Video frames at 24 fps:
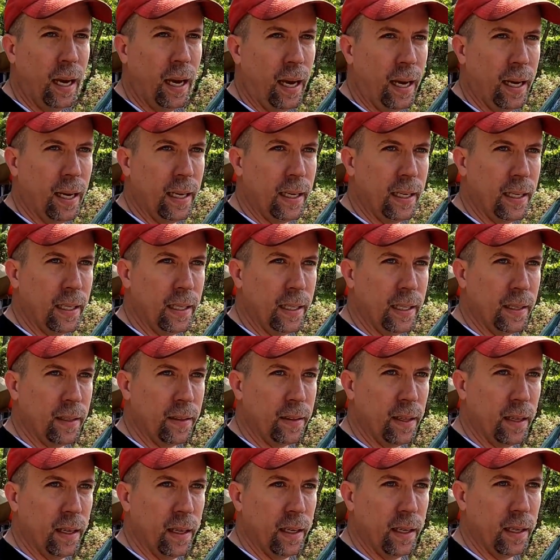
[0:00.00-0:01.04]
uh,
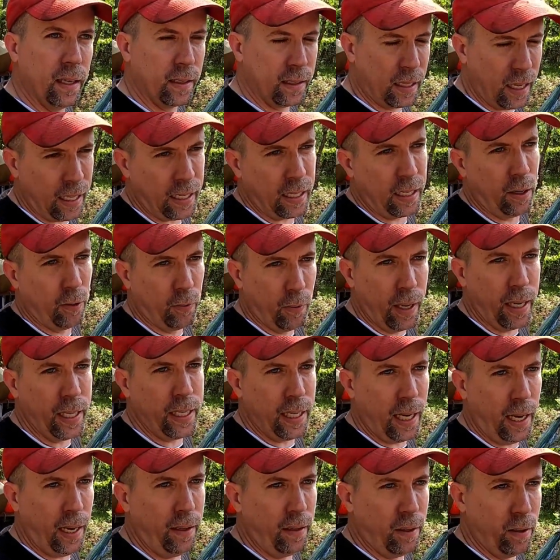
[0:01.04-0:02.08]
the, got to get a
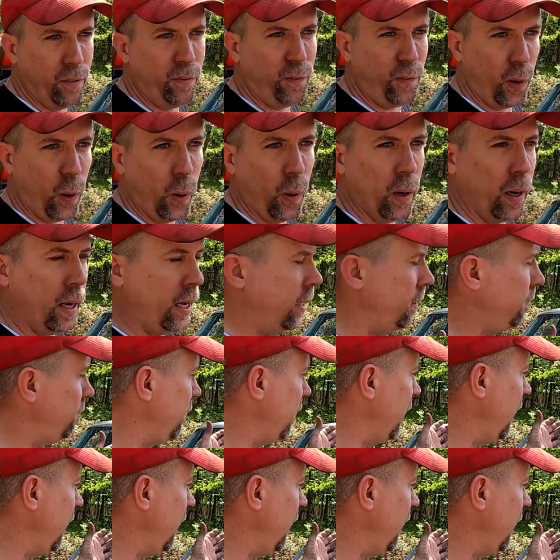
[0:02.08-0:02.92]
radiator for it.